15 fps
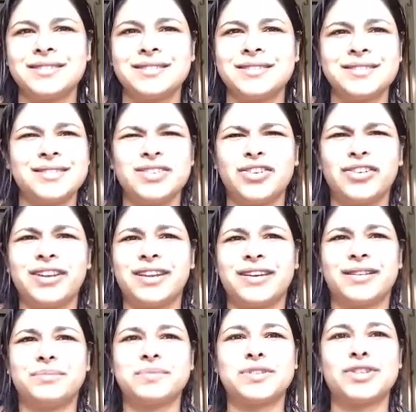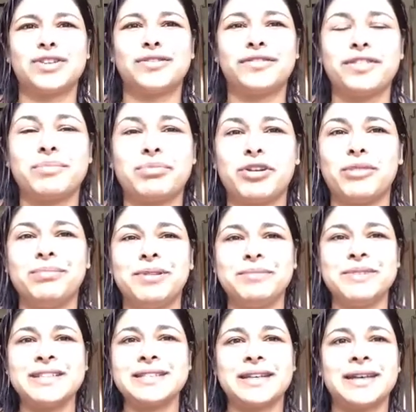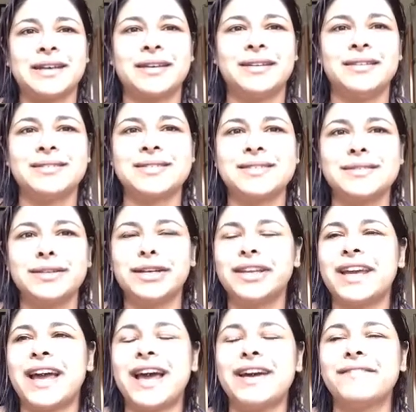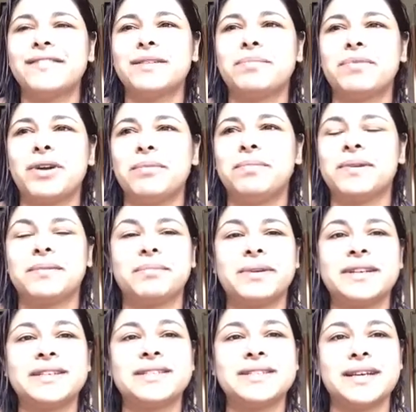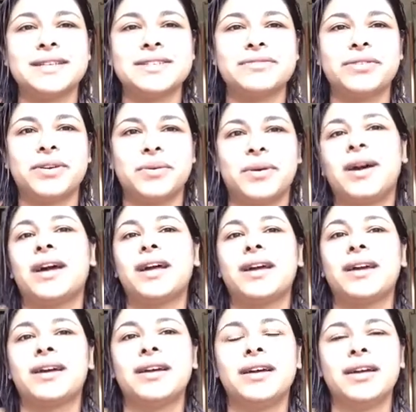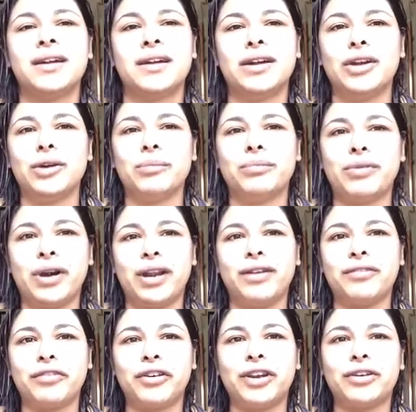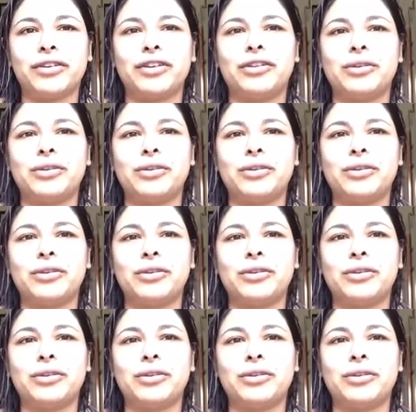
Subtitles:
It's not going to help solve the problem, is it? You're still going to have the problem, but it does require bravery on your